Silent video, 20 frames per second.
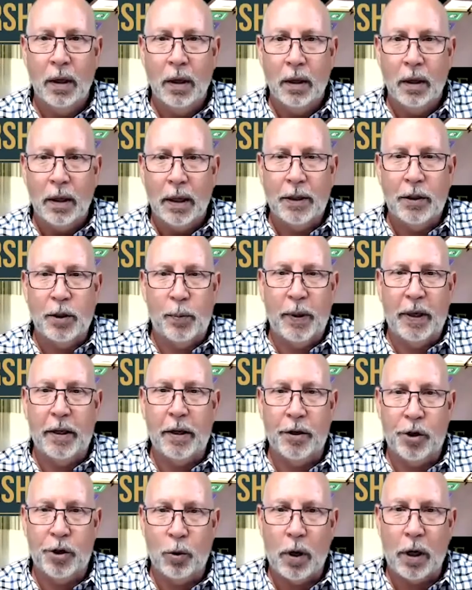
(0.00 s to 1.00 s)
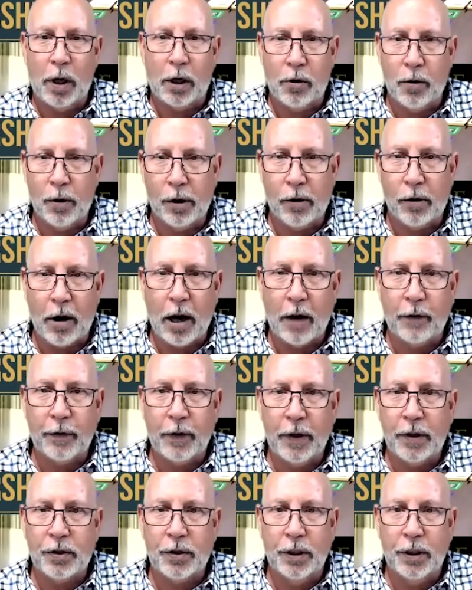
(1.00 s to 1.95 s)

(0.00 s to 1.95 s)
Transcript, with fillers: Is it because you want a corner office?